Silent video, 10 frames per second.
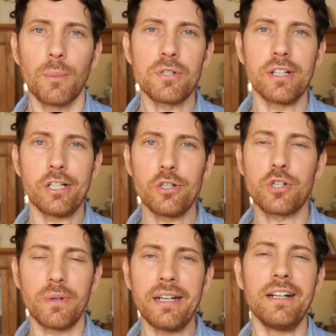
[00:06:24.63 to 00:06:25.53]
almost like you're
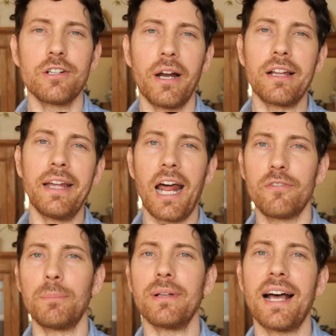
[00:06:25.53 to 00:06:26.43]
drinking directly out
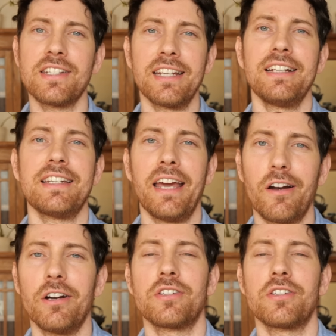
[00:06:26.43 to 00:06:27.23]
of a plastic container.